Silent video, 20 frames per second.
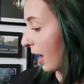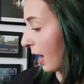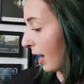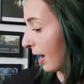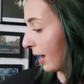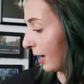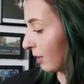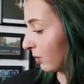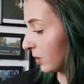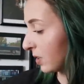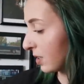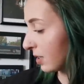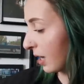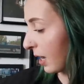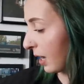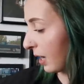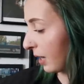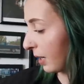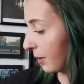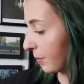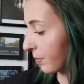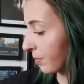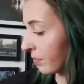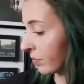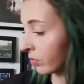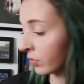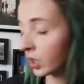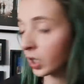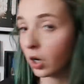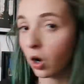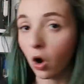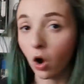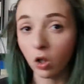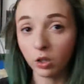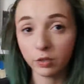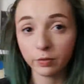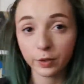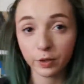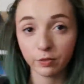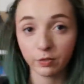I would say
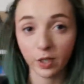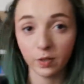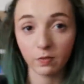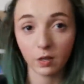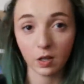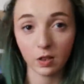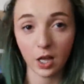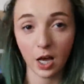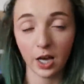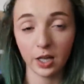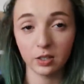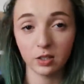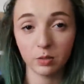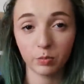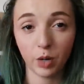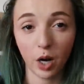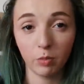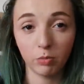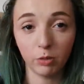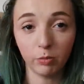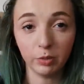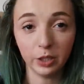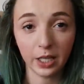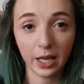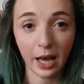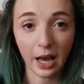all of your favorite lines probably